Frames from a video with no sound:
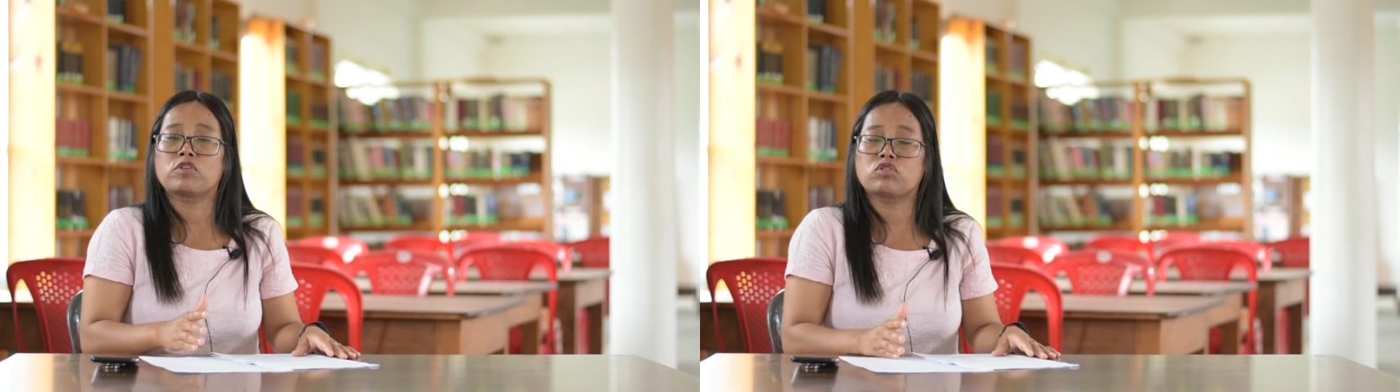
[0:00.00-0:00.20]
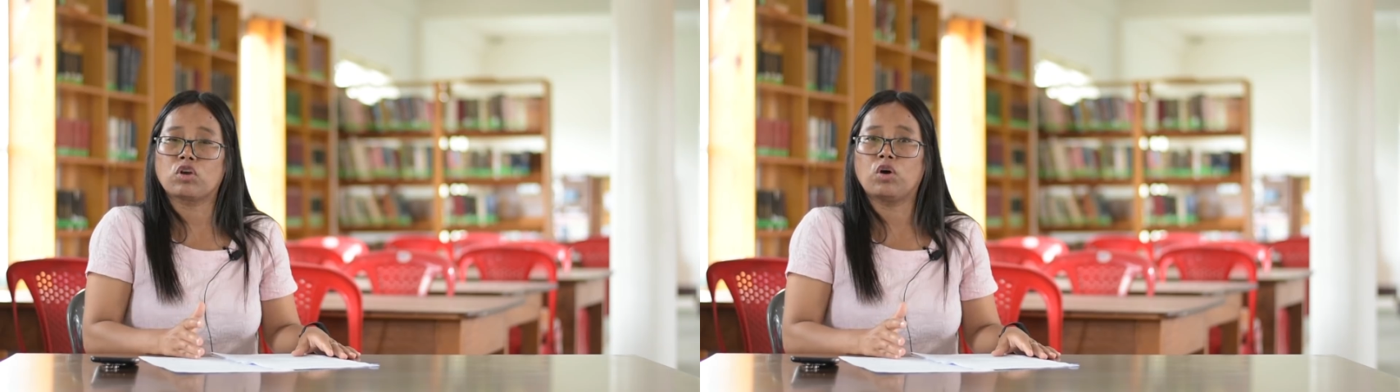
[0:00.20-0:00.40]

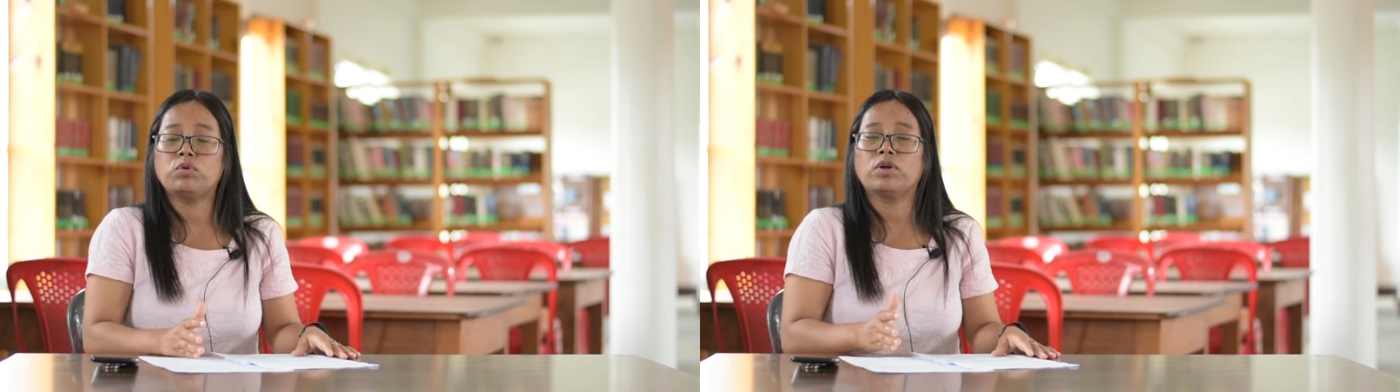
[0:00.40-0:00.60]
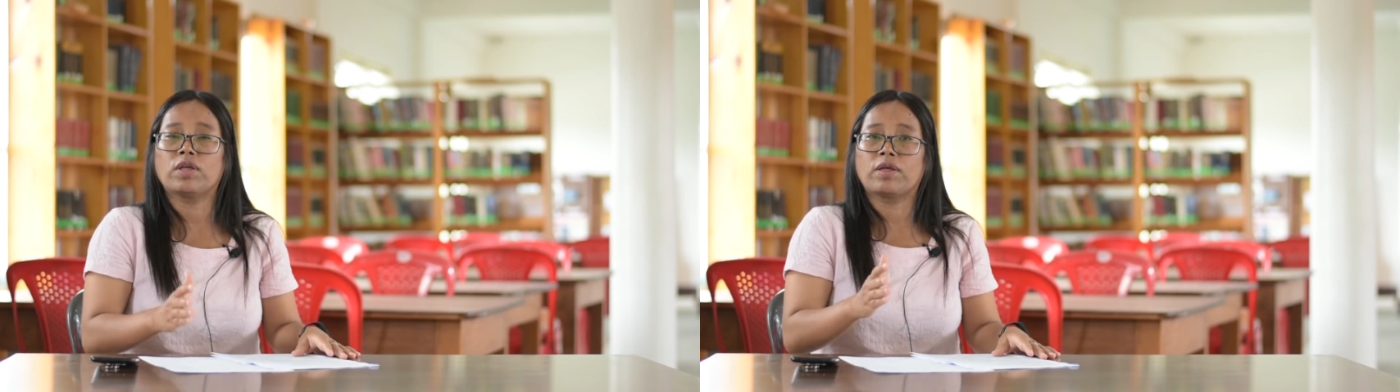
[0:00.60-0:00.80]

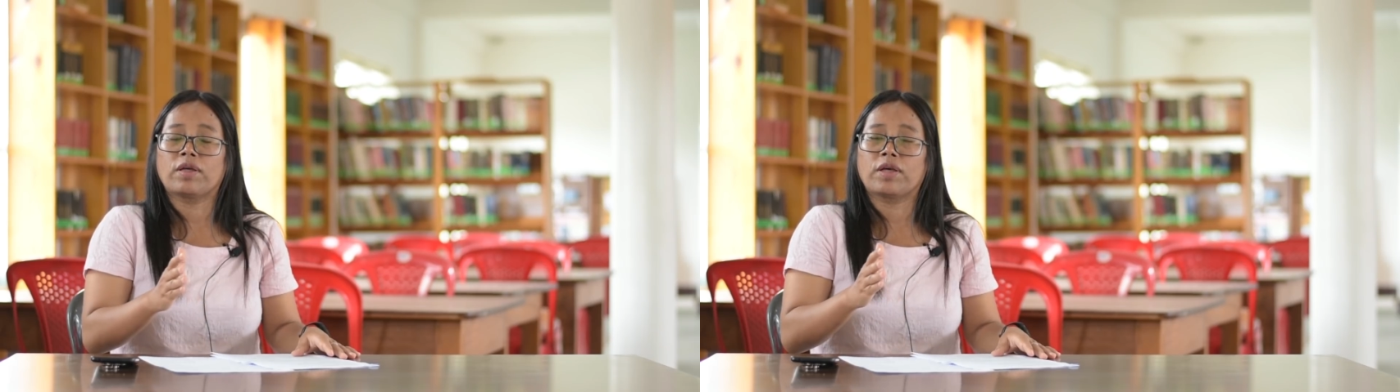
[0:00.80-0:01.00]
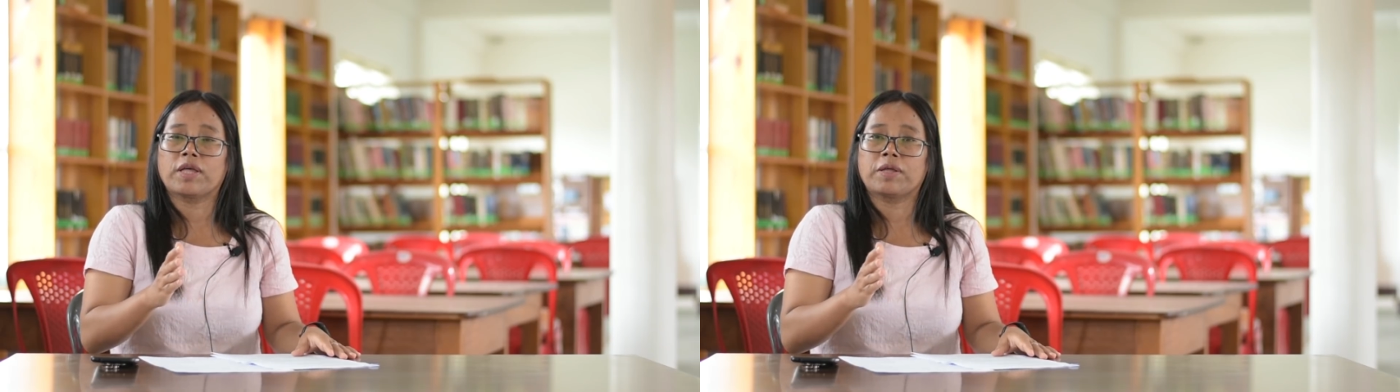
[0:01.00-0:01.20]
so
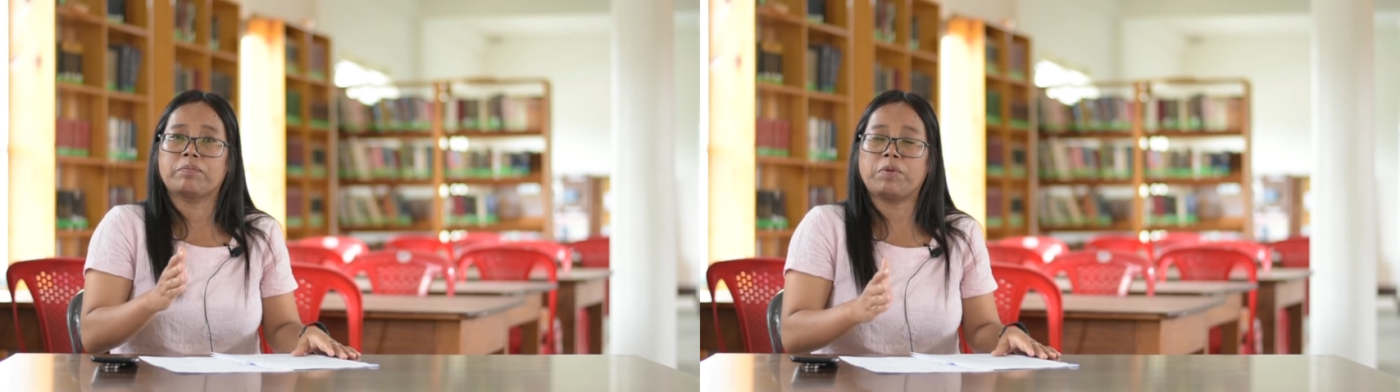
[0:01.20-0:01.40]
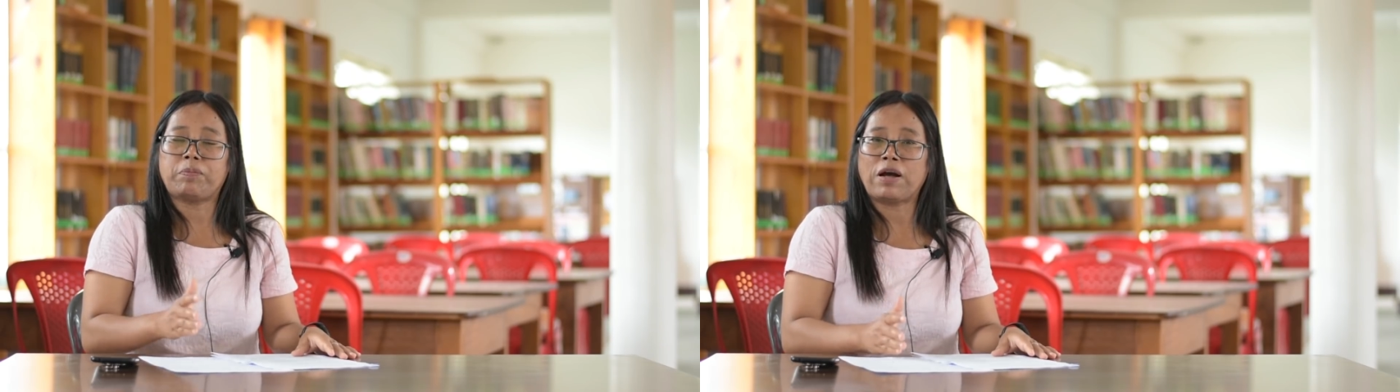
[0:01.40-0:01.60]

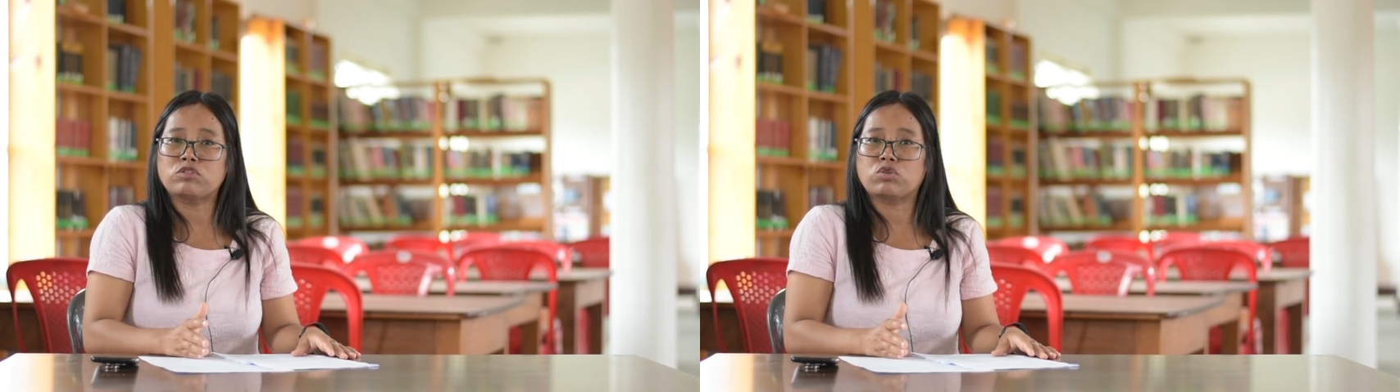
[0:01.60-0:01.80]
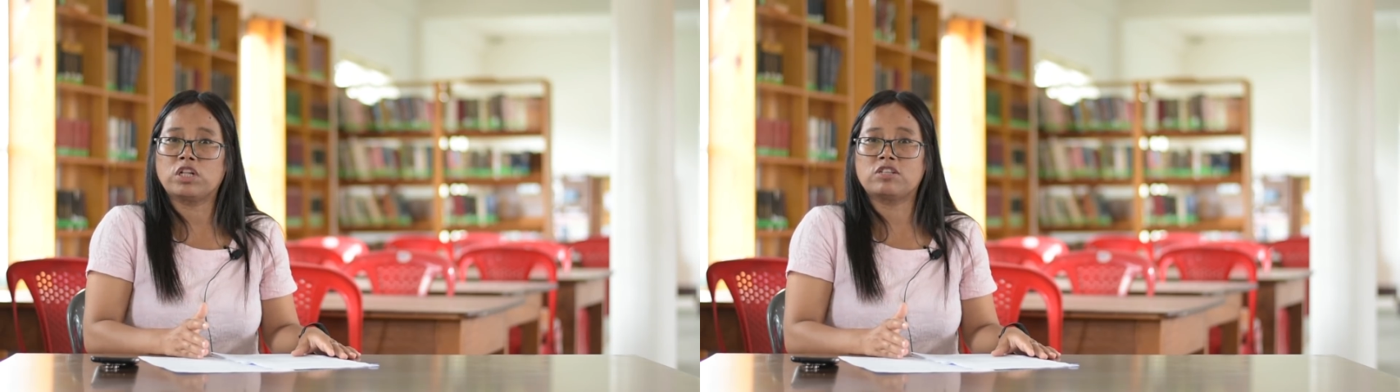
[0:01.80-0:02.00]
be
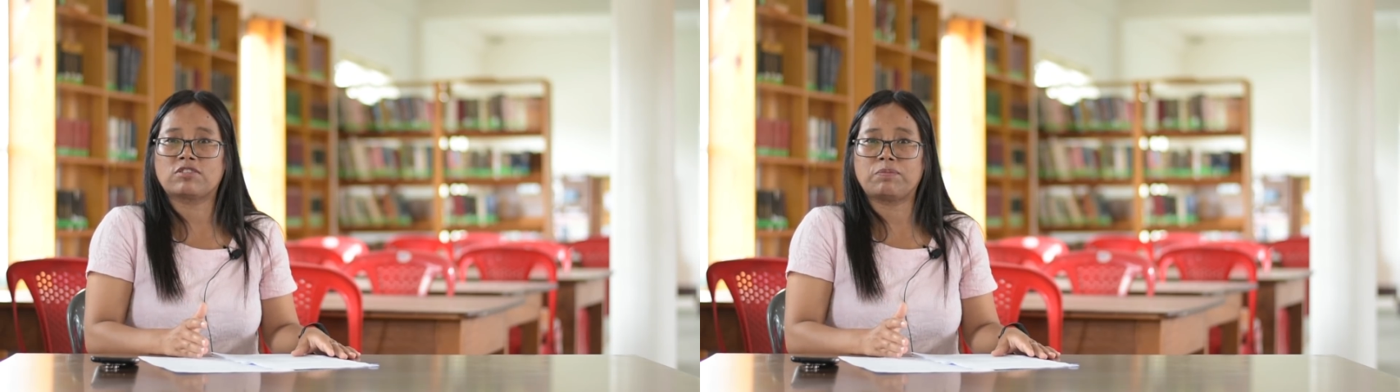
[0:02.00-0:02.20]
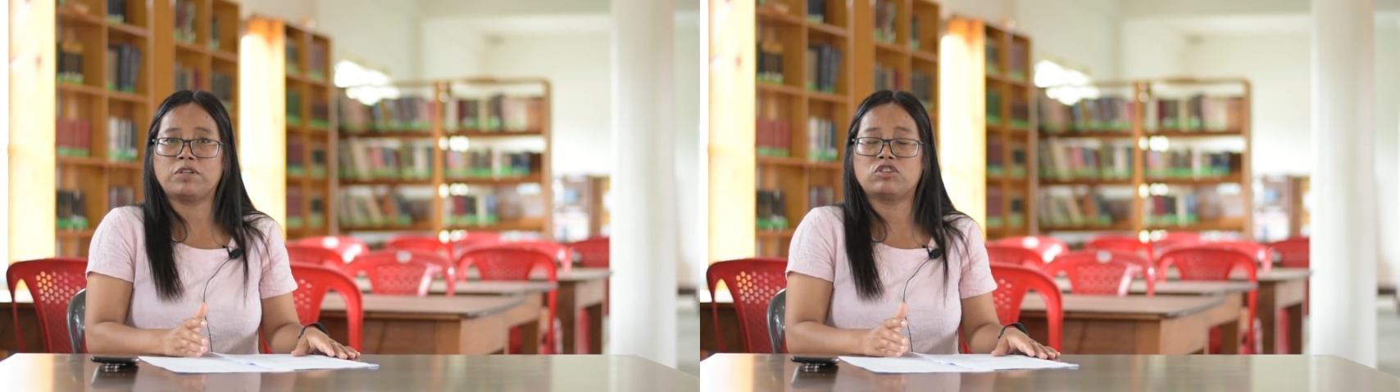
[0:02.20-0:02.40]
punctual in
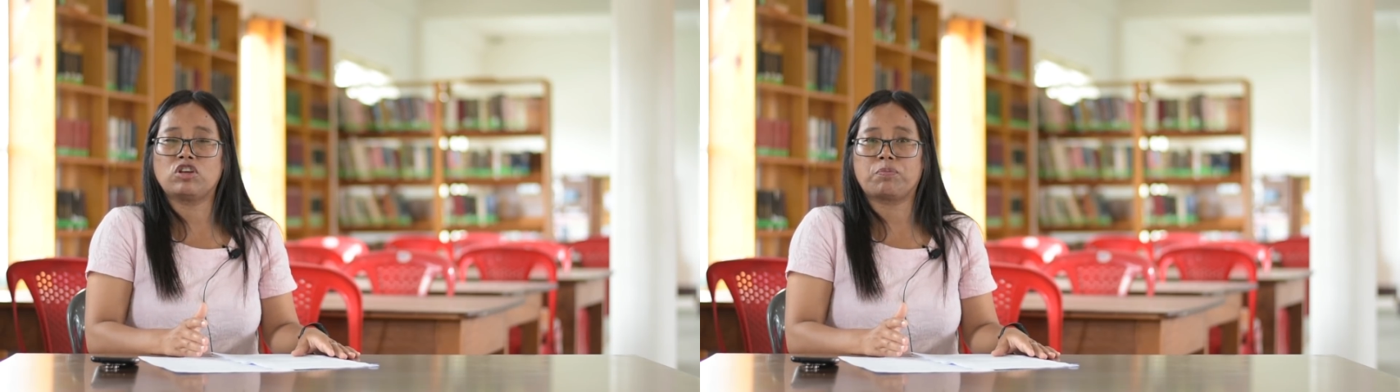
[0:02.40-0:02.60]
submitting